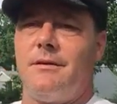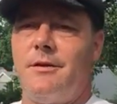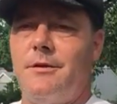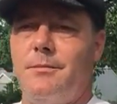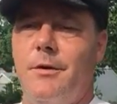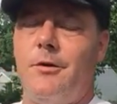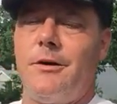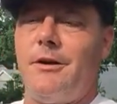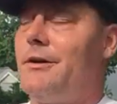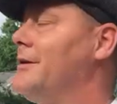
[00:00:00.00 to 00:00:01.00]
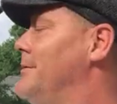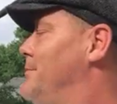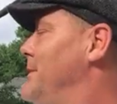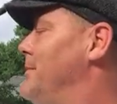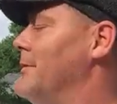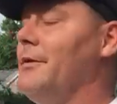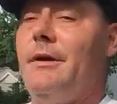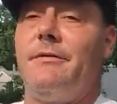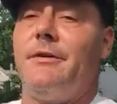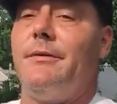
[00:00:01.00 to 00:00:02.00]
Good morning, good people
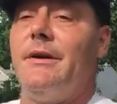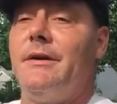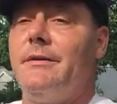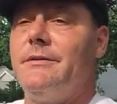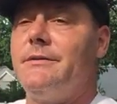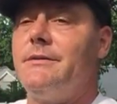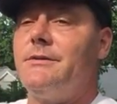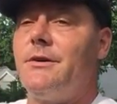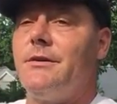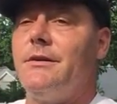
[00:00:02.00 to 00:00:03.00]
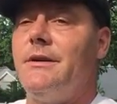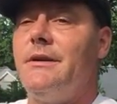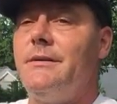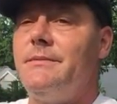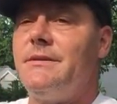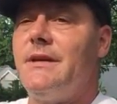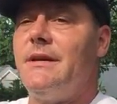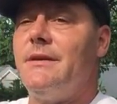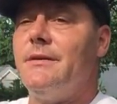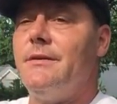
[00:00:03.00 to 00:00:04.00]
everywhere. This is Charlie Hibbs
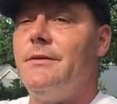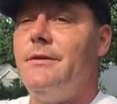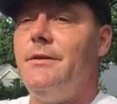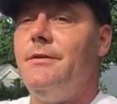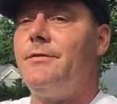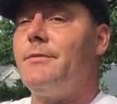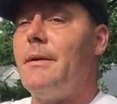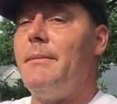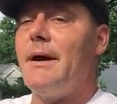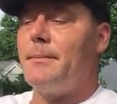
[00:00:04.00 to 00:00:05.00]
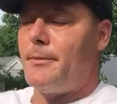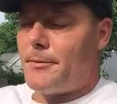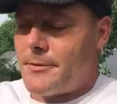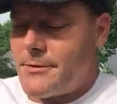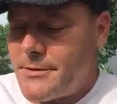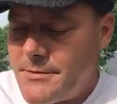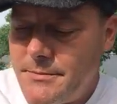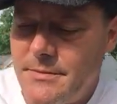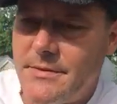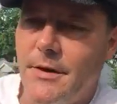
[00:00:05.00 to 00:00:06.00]
saying hello to you from my back porch,
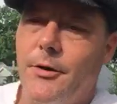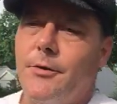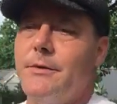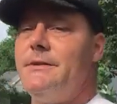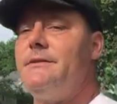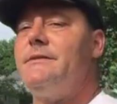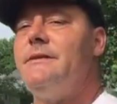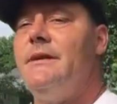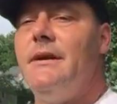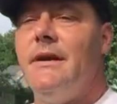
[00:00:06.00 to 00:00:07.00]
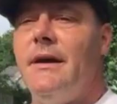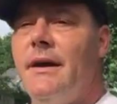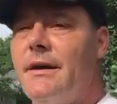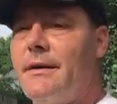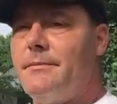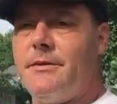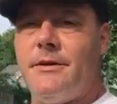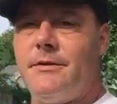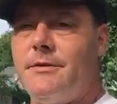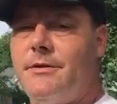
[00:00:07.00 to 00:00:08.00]
as always. Coming
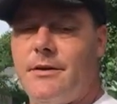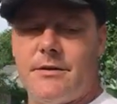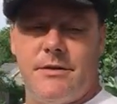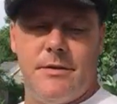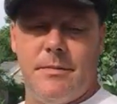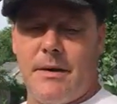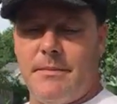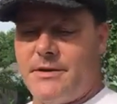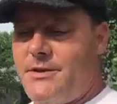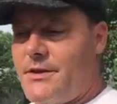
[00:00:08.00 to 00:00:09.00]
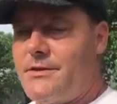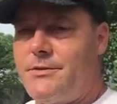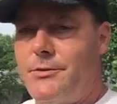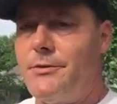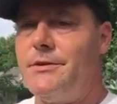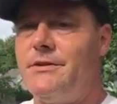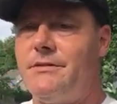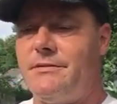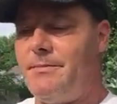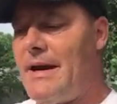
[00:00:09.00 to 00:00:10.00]
here to talk to you about my Chuck's
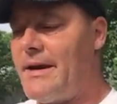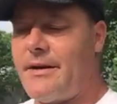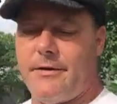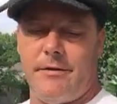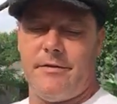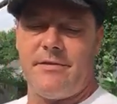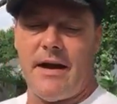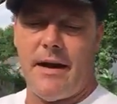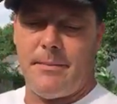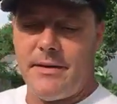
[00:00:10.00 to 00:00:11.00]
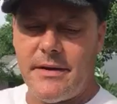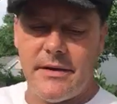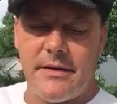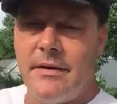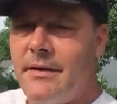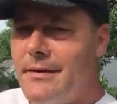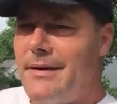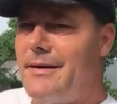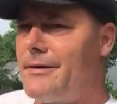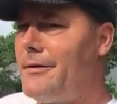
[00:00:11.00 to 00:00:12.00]
Choice tobacco topic.
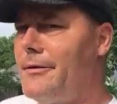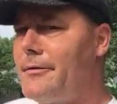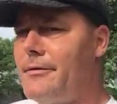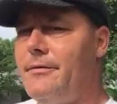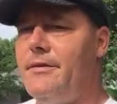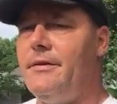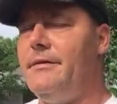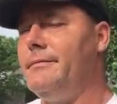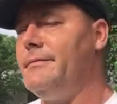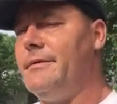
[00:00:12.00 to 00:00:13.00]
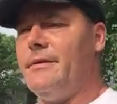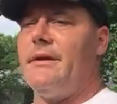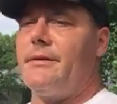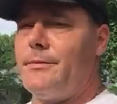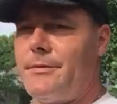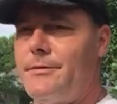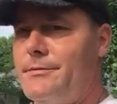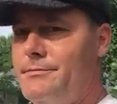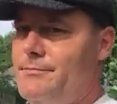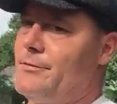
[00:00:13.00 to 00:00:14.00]
Hate to call it a review, don't like the word
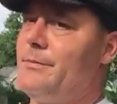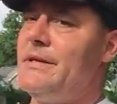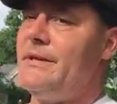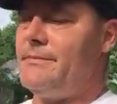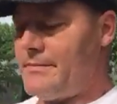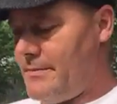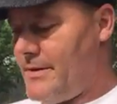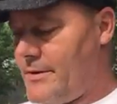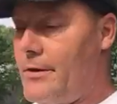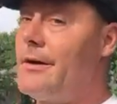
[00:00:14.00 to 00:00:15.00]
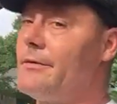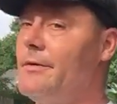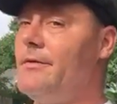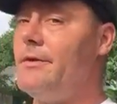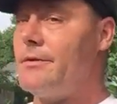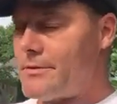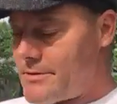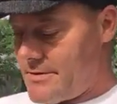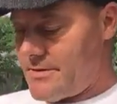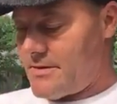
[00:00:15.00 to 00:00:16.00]
for me. I mean, there are reviewers,
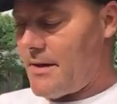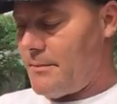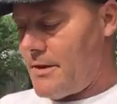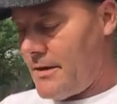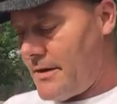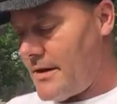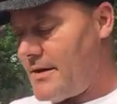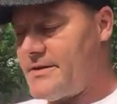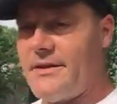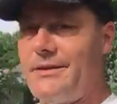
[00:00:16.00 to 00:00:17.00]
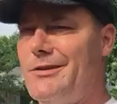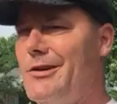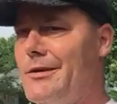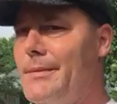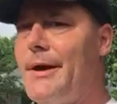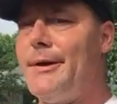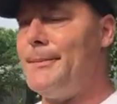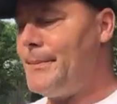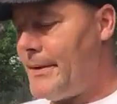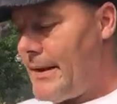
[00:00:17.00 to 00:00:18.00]
just not me. I just like to talk about it.
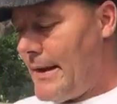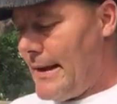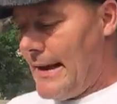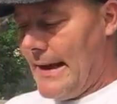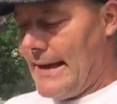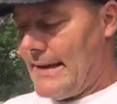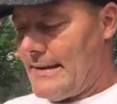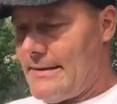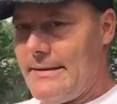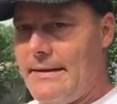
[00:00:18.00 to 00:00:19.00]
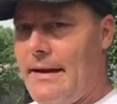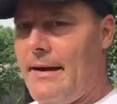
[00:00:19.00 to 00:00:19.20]
And